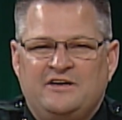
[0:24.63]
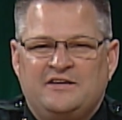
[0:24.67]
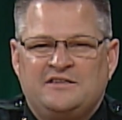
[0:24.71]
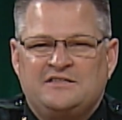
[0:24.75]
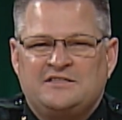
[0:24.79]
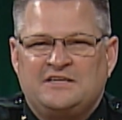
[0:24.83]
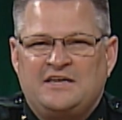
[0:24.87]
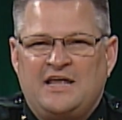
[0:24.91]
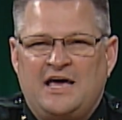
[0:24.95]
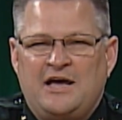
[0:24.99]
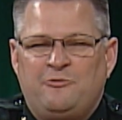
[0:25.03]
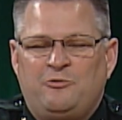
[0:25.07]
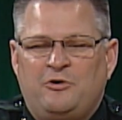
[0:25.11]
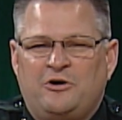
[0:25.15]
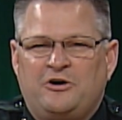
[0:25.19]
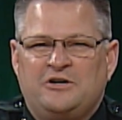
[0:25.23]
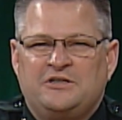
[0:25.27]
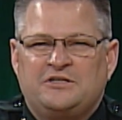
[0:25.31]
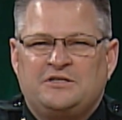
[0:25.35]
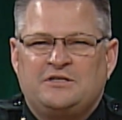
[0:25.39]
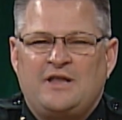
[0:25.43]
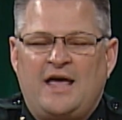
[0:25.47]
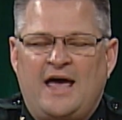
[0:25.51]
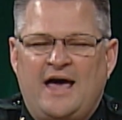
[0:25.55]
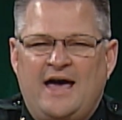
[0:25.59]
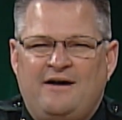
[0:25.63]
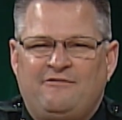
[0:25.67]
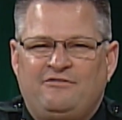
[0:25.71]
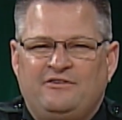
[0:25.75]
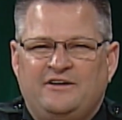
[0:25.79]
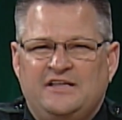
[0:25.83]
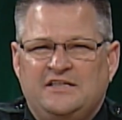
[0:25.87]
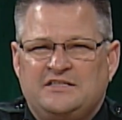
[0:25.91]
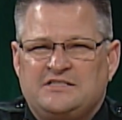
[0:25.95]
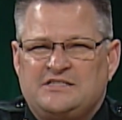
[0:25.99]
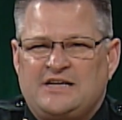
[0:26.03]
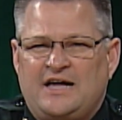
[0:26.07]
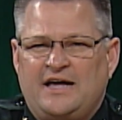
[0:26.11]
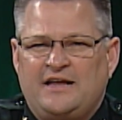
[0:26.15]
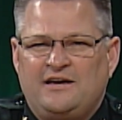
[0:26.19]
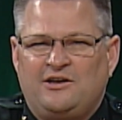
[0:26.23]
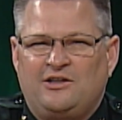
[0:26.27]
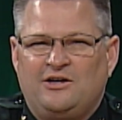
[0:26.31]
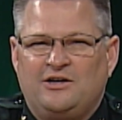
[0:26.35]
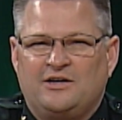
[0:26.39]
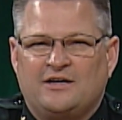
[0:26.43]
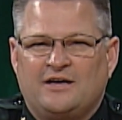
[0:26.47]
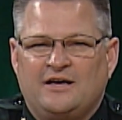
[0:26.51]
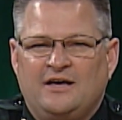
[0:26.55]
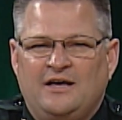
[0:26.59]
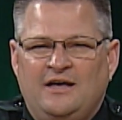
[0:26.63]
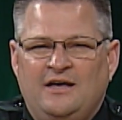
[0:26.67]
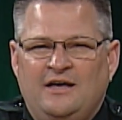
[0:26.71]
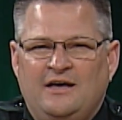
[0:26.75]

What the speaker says: and today we're going to have an inside look